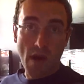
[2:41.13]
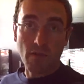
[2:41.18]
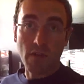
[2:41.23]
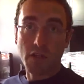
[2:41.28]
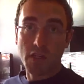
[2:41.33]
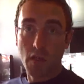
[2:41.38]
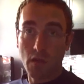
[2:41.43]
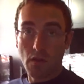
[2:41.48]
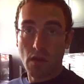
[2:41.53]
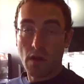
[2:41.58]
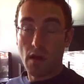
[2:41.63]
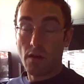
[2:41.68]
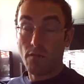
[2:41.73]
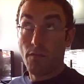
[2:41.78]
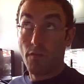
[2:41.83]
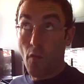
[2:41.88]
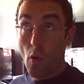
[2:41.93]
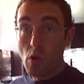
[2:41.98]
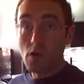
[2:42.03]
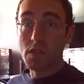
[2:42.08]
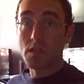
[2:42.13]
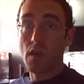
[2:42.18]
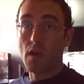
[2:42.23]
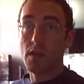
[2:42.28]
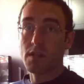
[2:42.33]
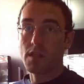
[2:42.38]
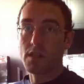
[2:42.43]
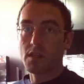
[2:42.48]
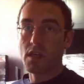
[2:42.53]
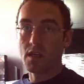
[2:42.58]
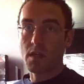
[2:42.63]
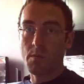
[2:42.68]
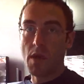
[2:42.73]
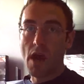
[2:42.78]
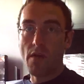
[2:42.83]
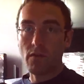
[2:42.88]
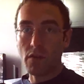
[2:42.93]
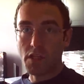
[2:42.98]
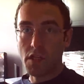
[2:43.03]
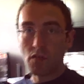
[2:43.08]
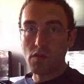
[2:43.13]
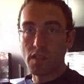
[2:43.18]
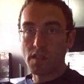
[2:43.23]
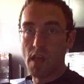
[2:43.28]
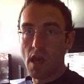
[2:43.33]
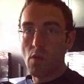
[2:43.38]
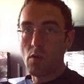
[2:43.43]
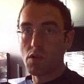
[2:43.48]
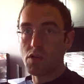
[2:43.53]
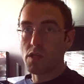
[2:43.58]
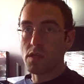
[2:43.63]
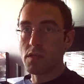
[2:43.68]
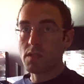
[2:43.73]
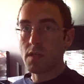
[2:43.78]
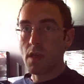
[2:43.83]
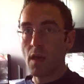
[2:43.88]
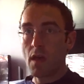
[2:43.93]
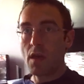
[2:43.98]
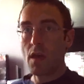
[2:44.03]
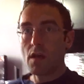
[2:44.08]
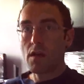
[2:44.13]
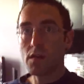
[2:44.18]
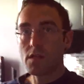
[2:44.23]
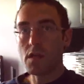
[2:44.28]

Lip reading: having 4 slices because I'm having 2 sandwiches.